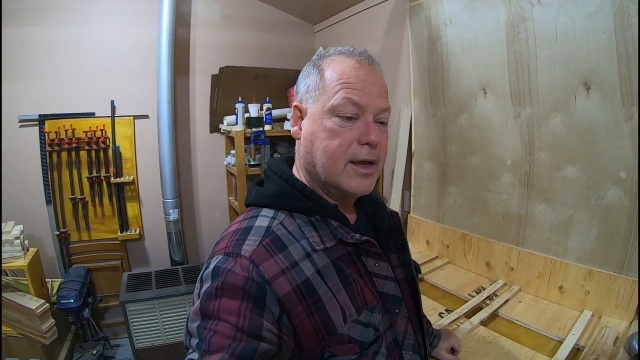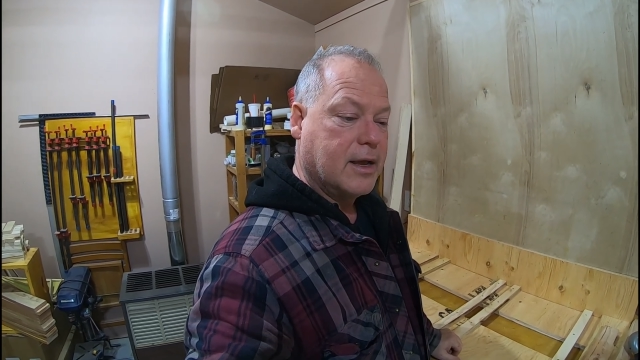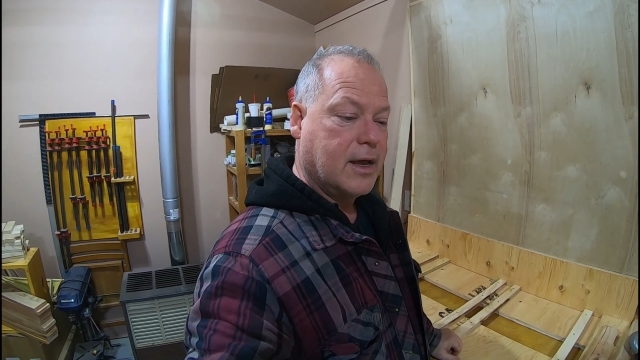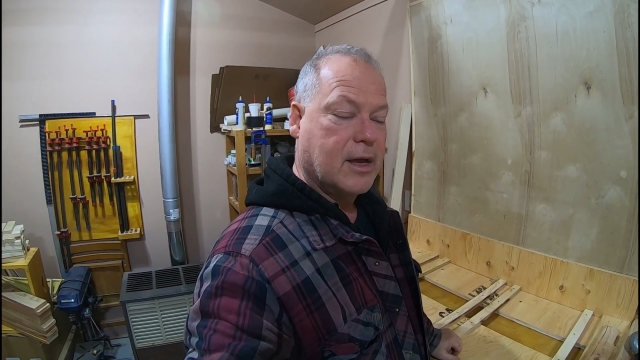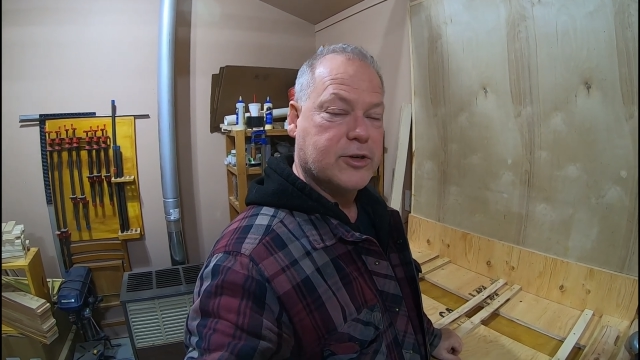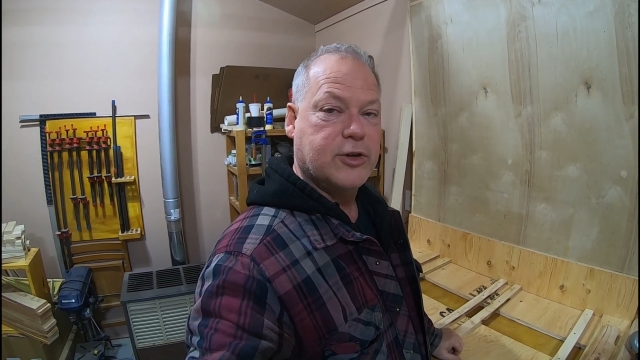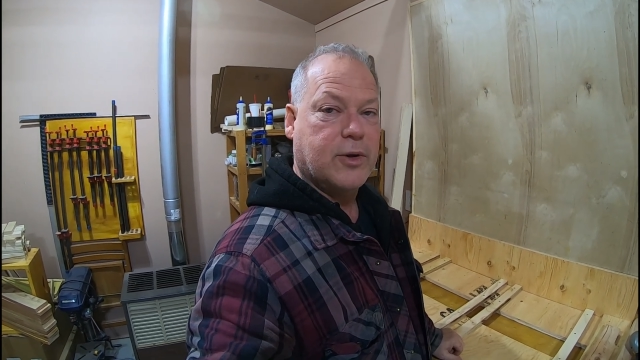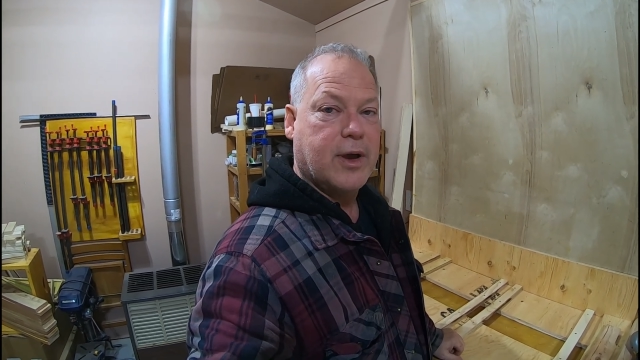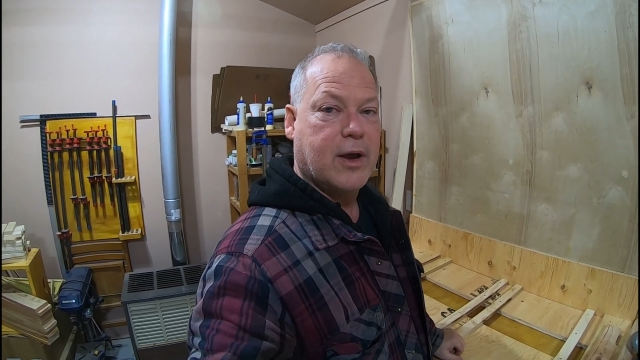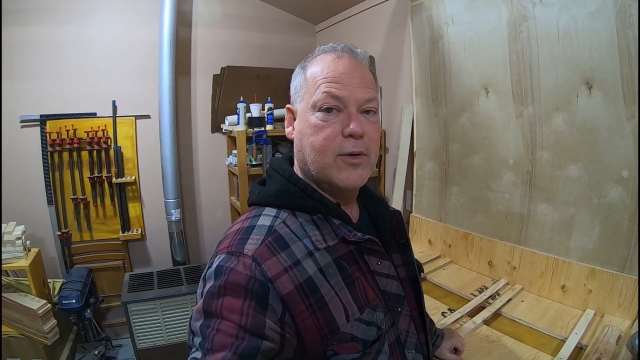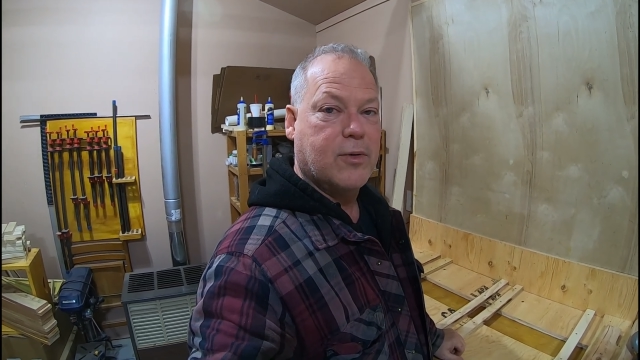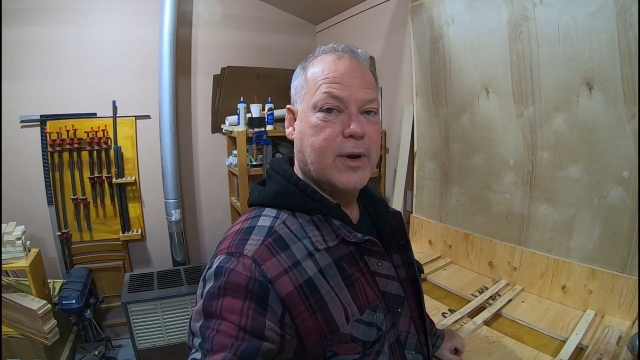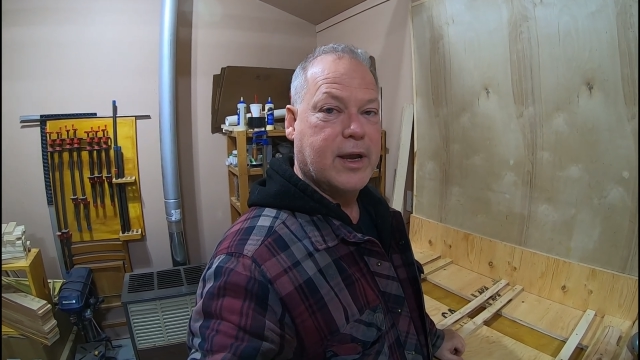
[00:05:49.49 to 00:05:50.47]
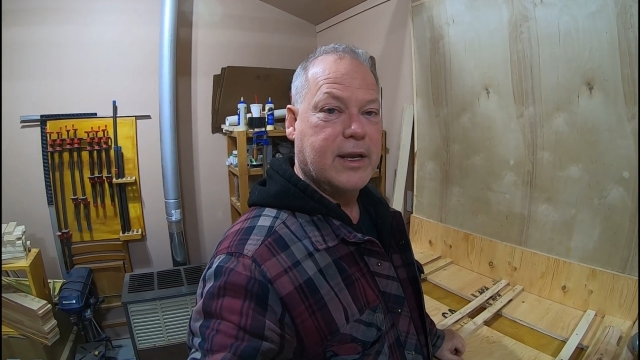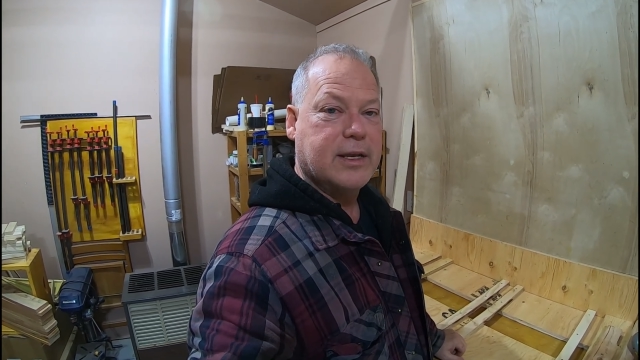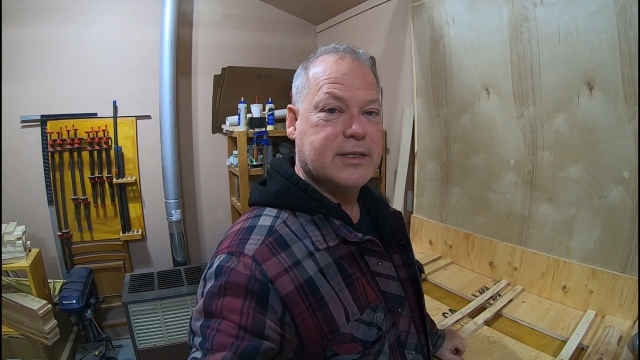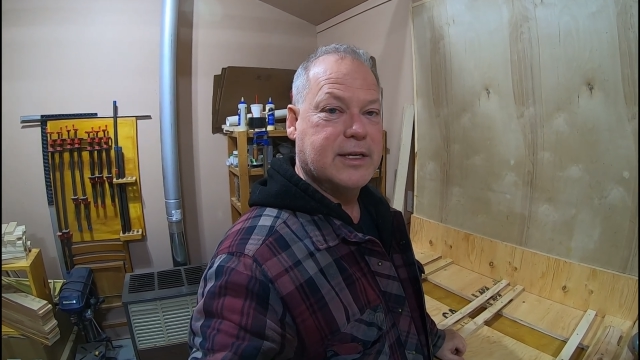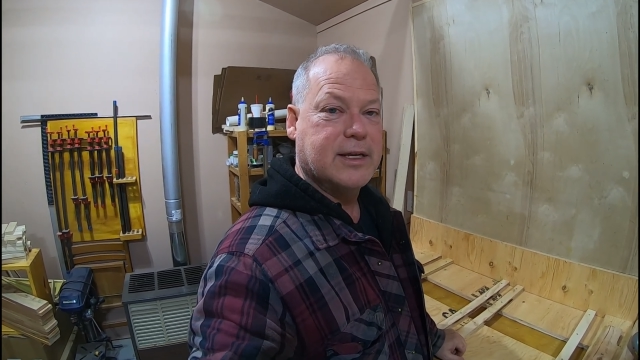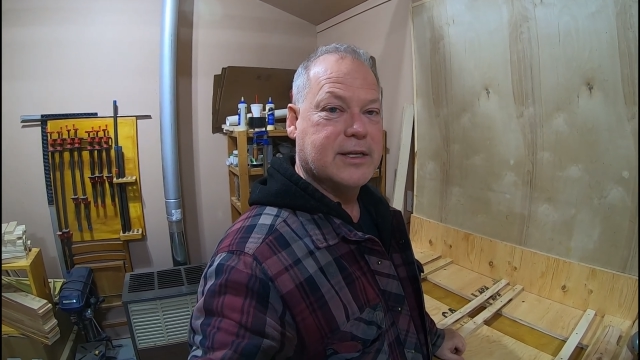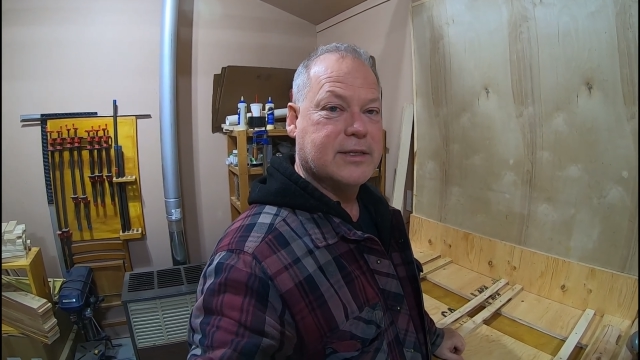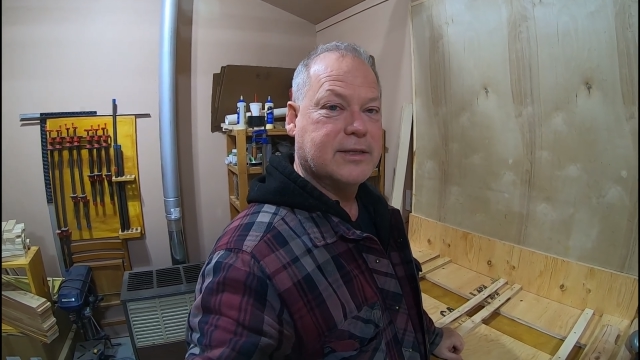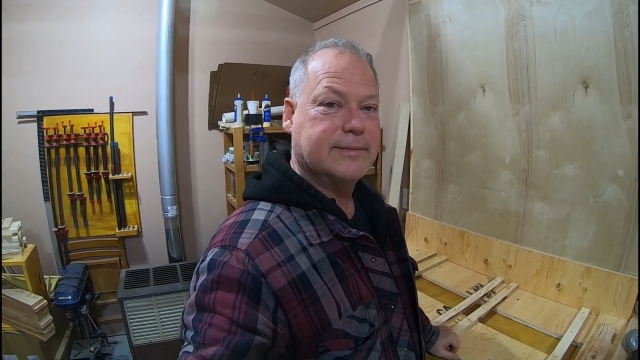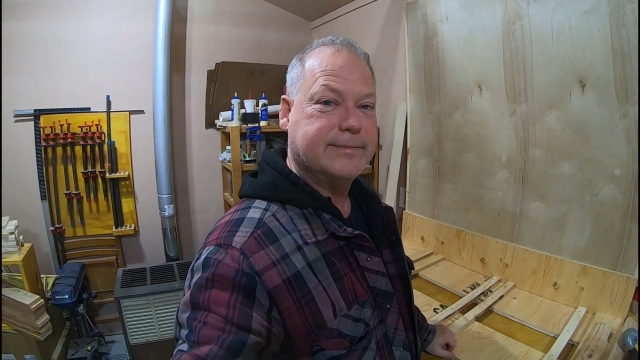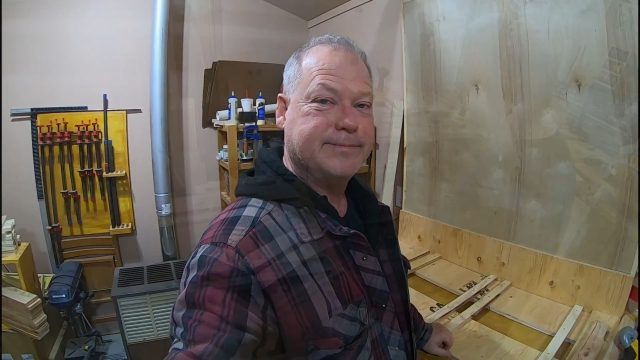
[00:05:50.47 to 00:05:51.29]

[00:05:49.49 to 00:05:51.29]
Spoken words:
I'll show you how quick and easy it is.